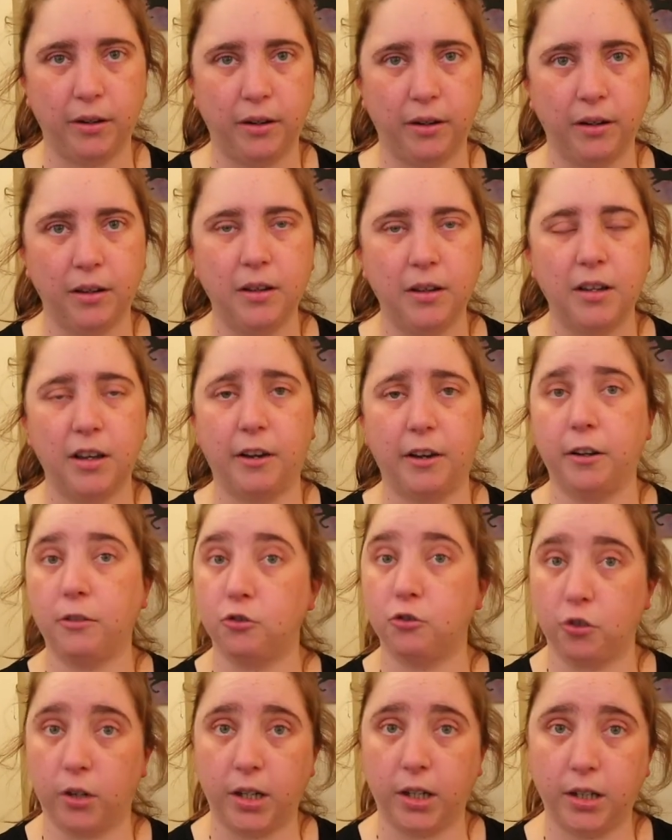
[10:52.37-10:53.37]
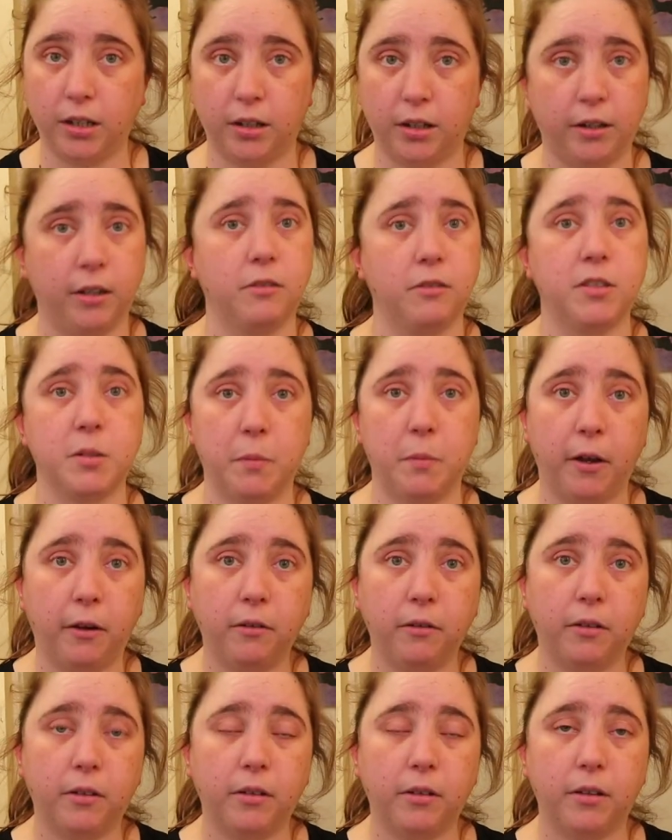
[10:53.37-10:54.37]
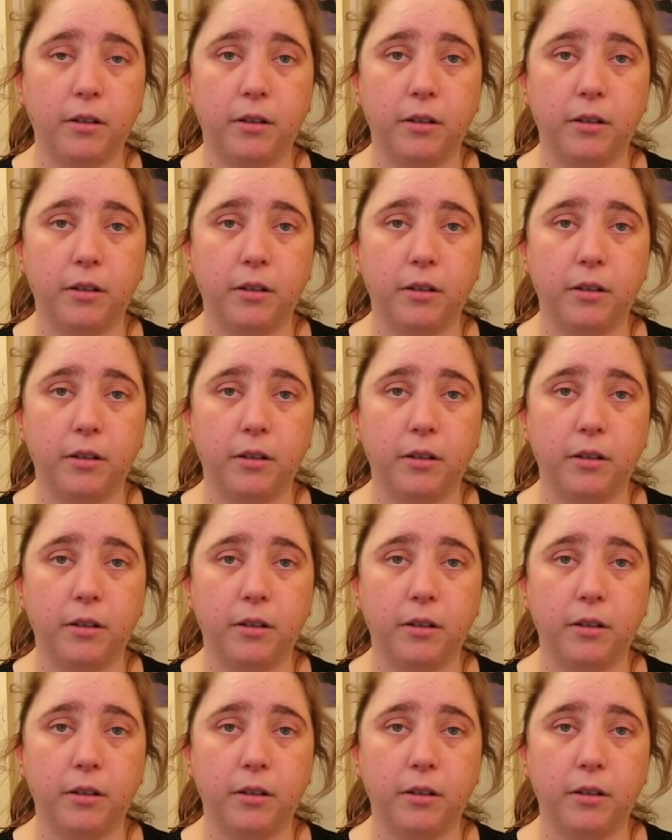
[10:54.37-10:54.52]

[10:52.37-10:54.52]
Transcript: and I don't drink, I don't smoke,